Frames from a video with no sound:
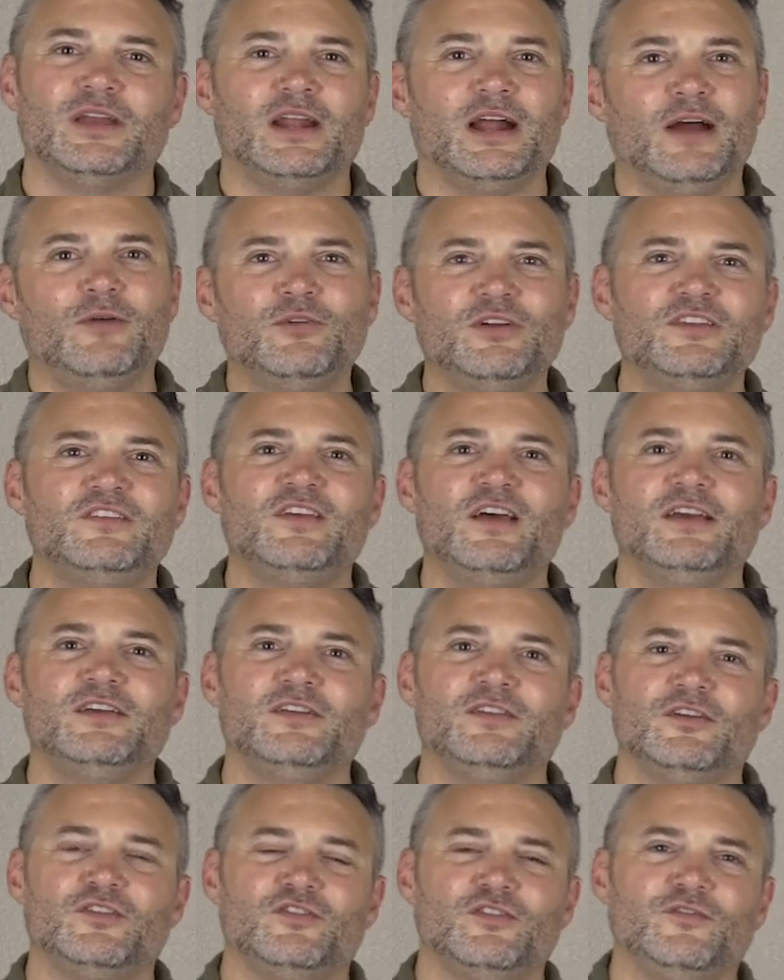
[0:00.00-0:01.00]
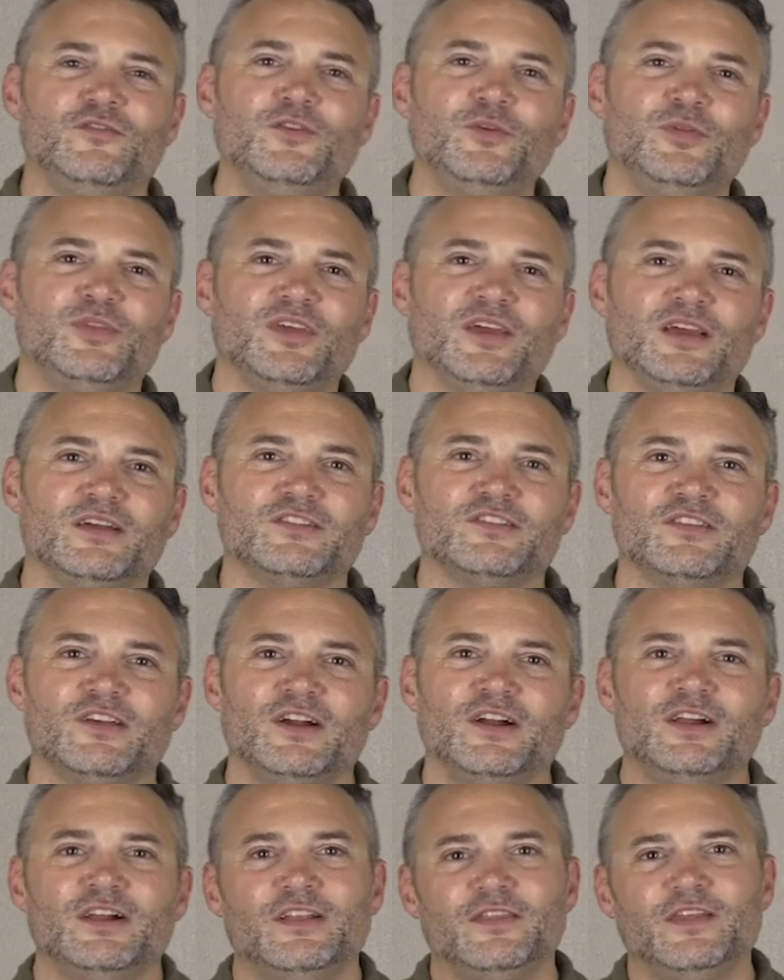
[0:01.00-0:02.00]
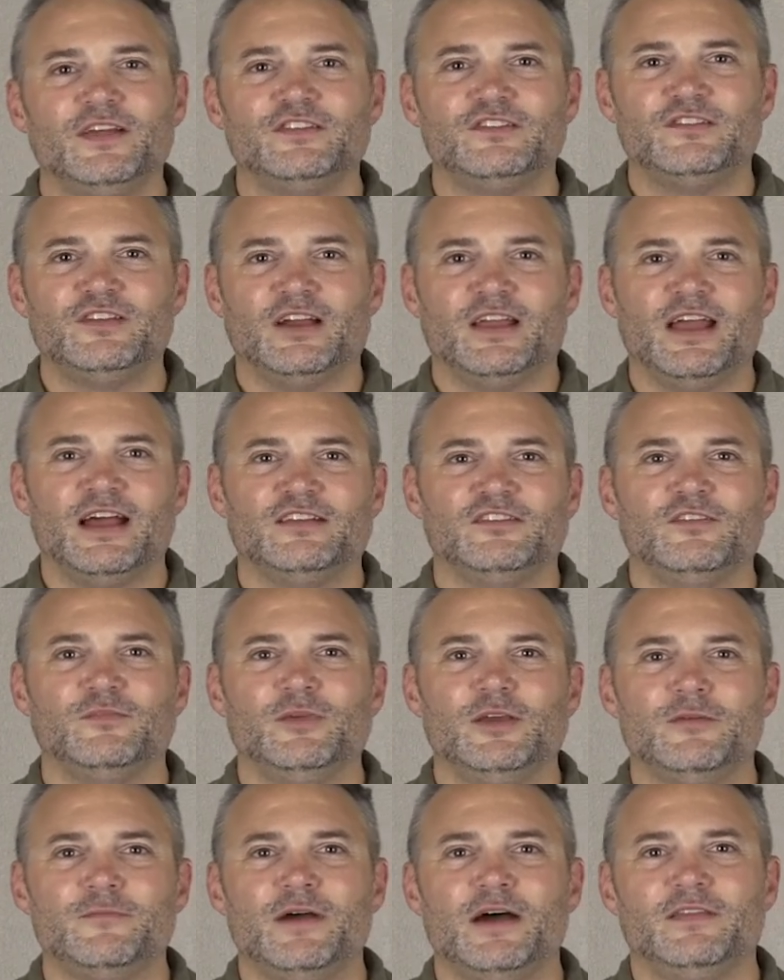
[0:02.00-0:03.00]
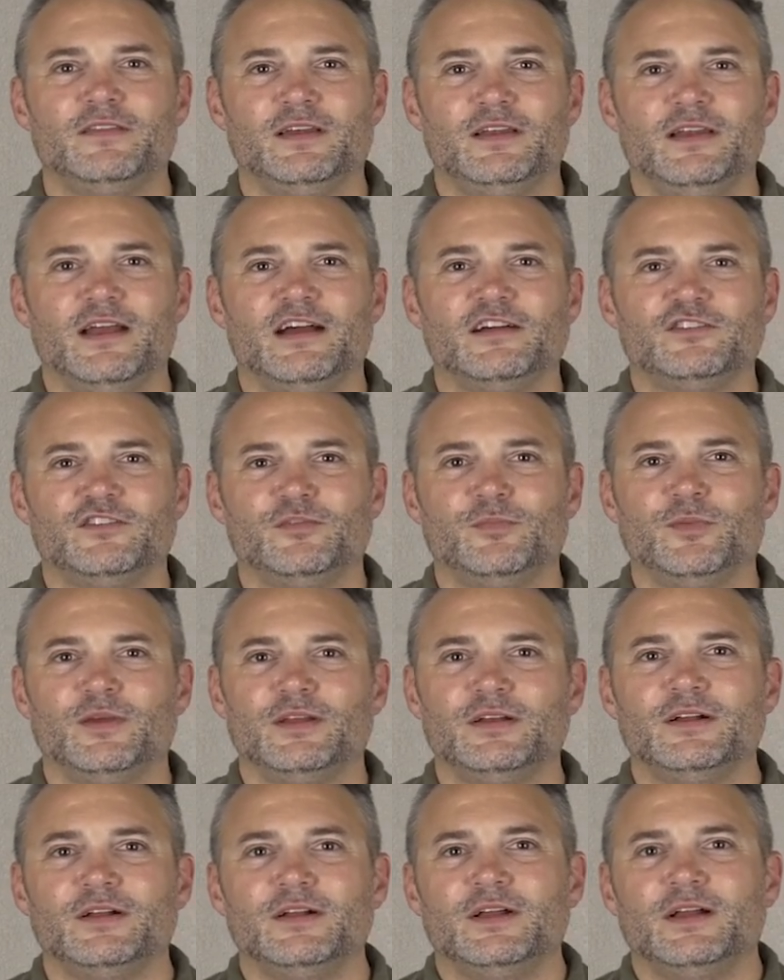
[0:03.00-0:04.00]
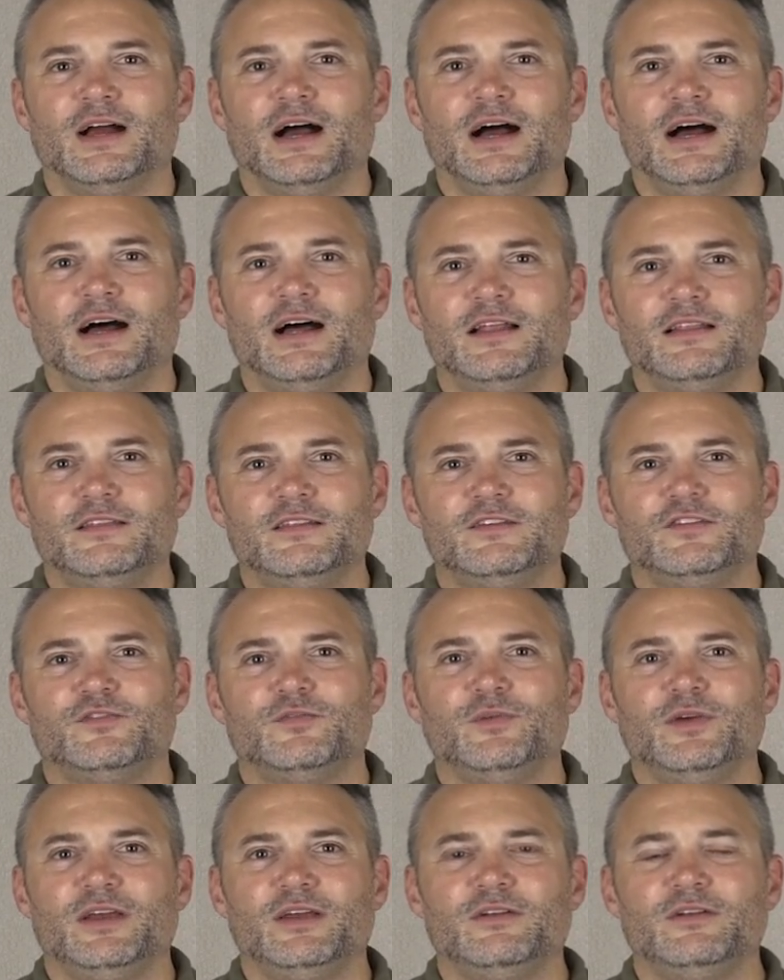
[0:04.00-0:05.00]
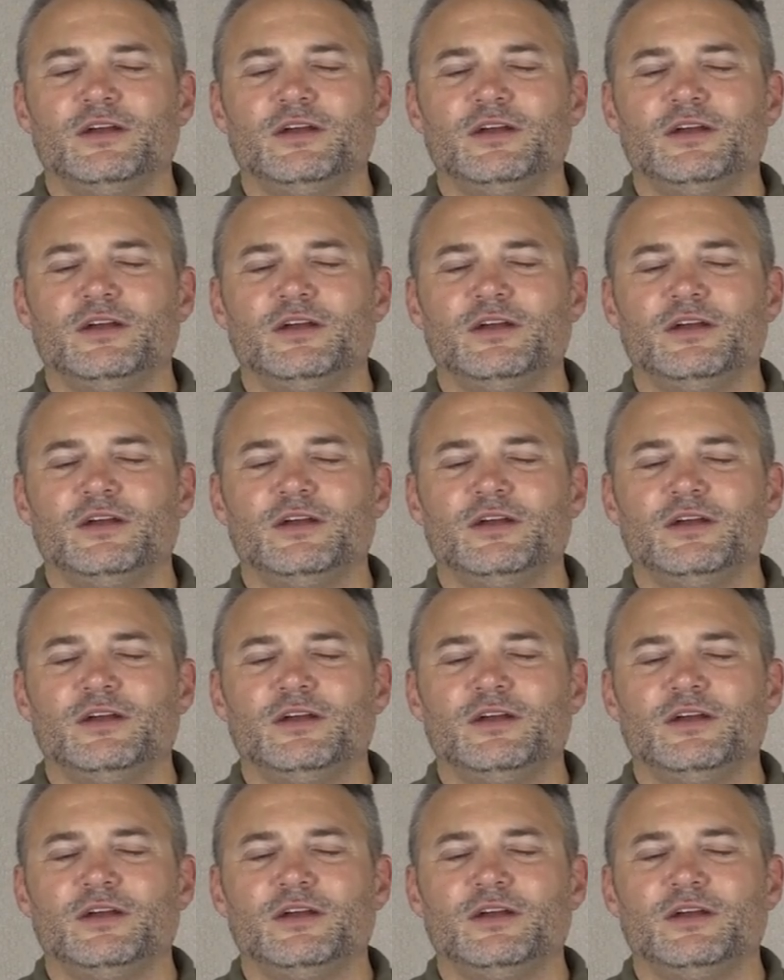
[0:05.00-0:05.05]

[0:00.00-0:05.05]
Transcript: And I want to tell you, there's a few things that stuck out to me about the announcement this week.